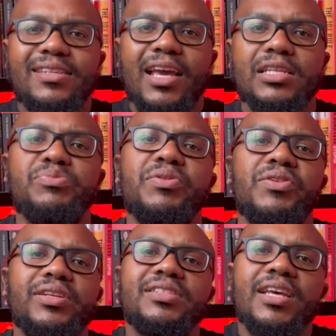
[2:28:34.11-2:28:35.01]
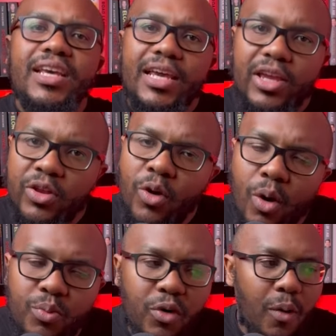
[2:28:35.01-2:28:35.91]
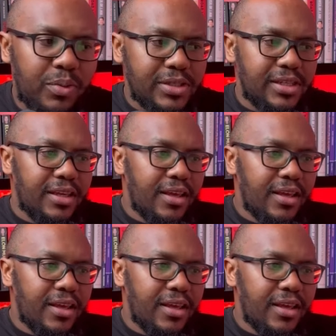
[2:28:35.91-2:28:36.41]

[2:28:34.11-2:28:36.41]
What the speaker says: experience in your property.